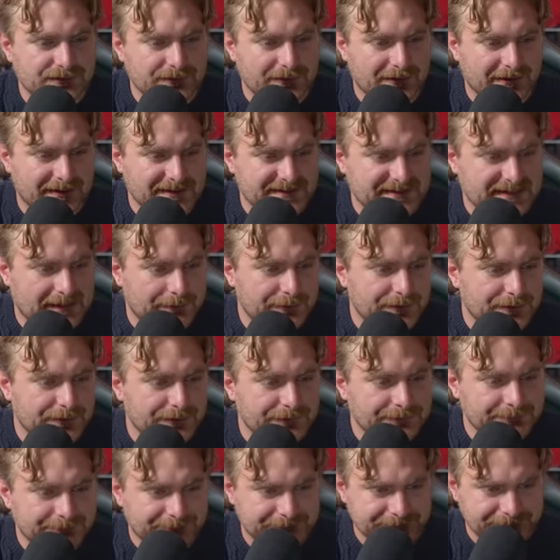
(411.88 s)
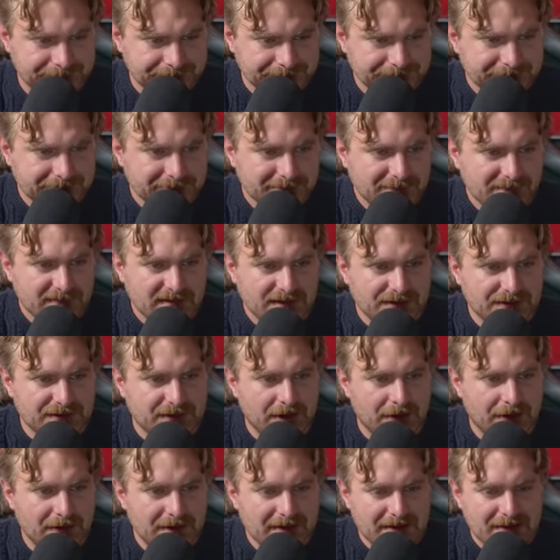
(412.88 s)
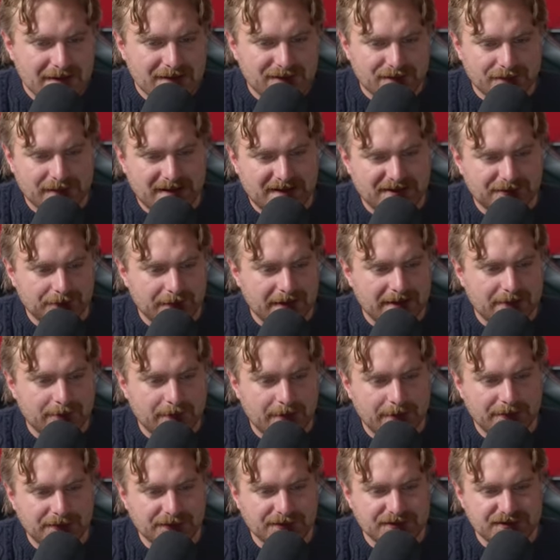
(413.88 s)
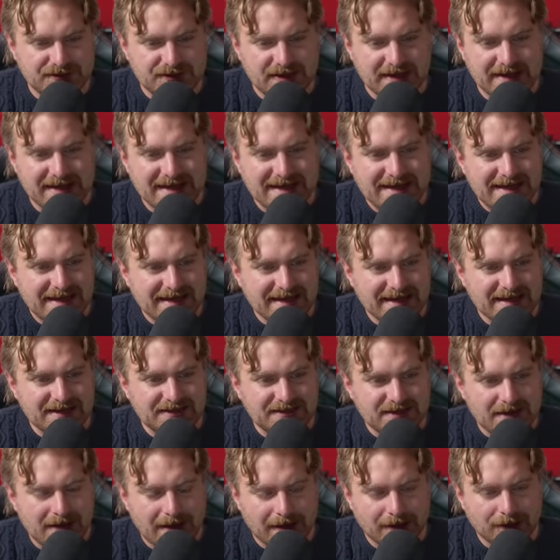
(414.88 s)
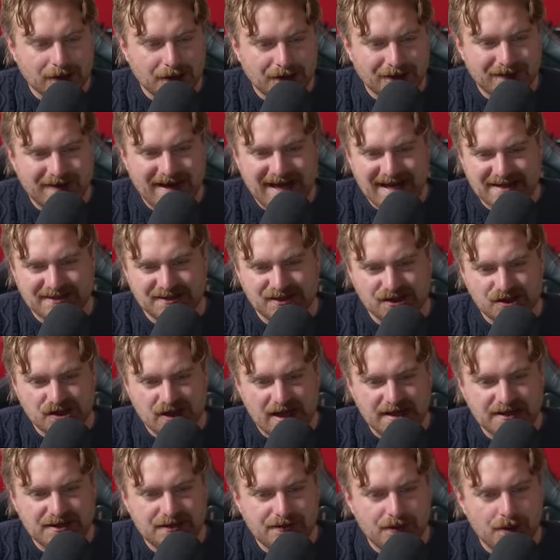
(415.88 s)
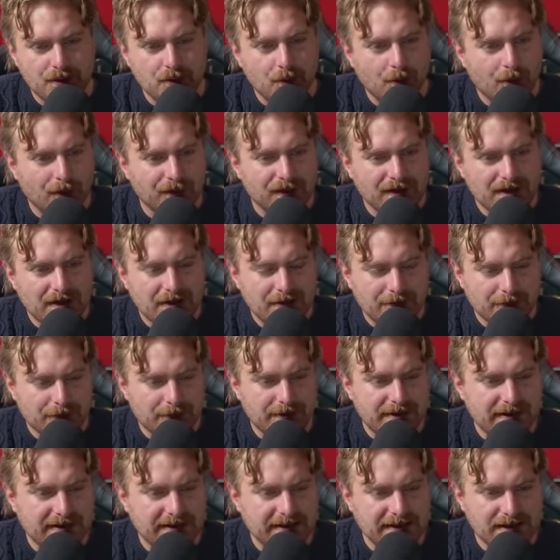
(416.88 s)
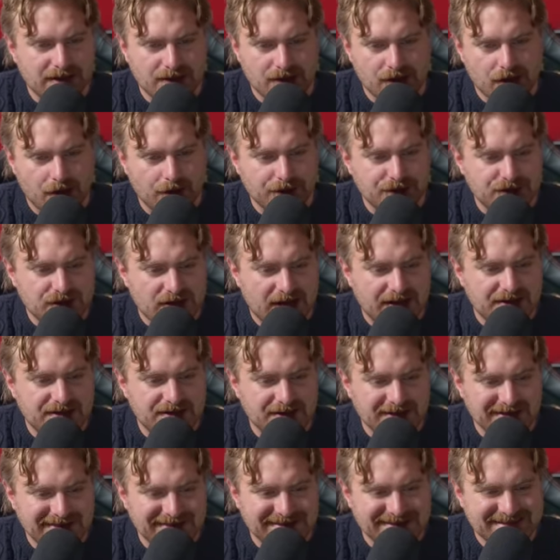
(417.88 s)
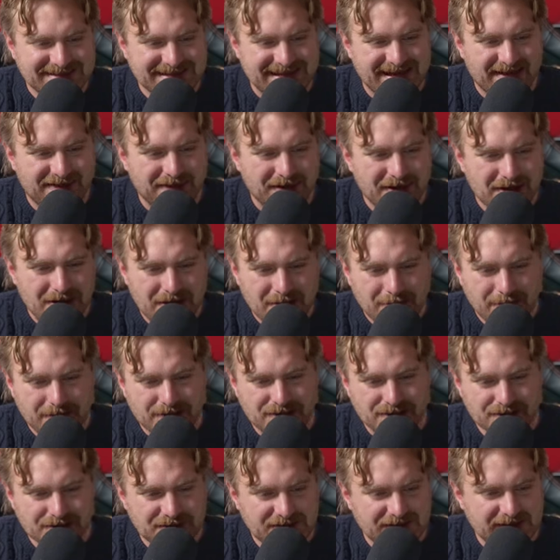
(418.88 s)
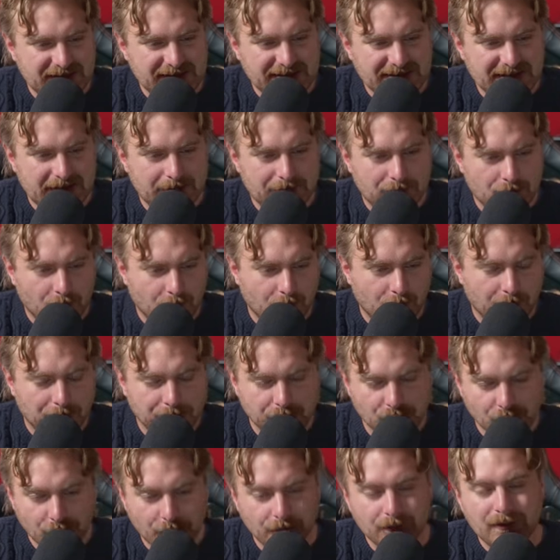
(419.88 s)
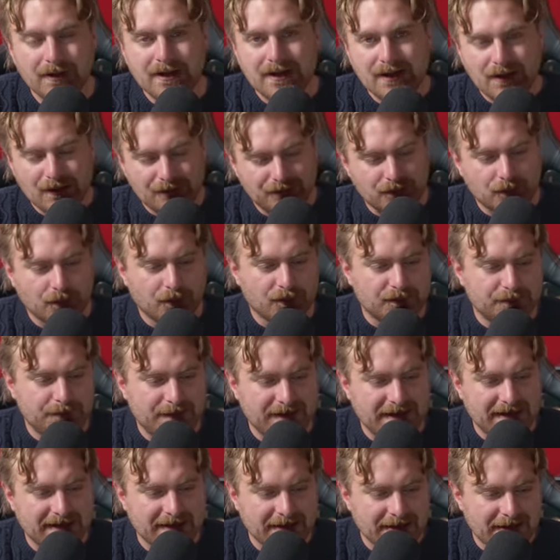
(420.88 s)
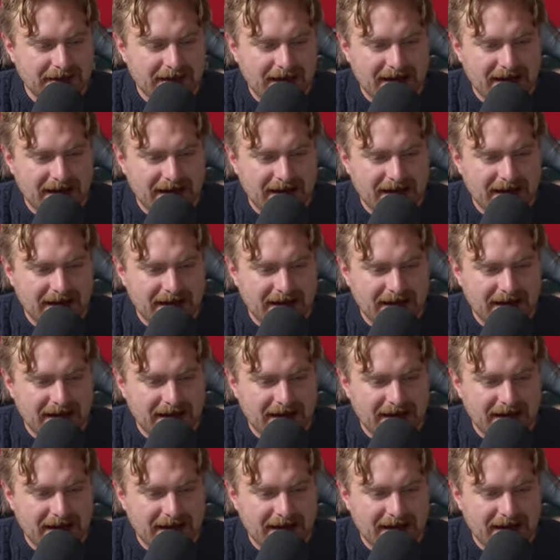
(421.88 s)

to ISW. So from last week, where we do see is a lot of it hasn't changed in the north, really no change in the south. We do see that more blue, of course, being